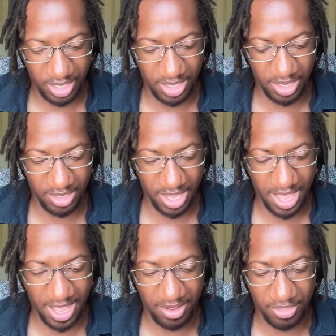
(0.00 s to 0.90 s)
and
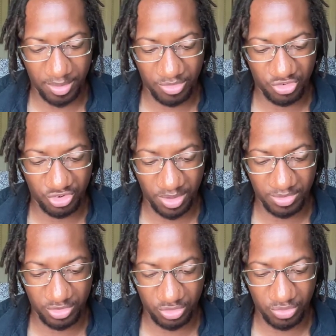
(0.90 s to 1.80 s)
had them
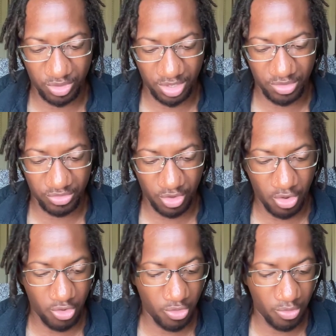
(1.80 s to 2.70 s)
shipped to his
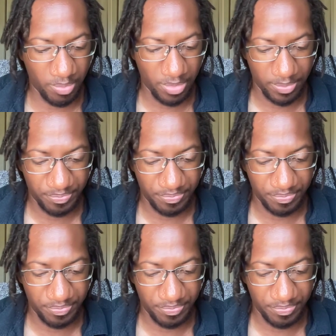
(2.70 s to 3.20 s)
home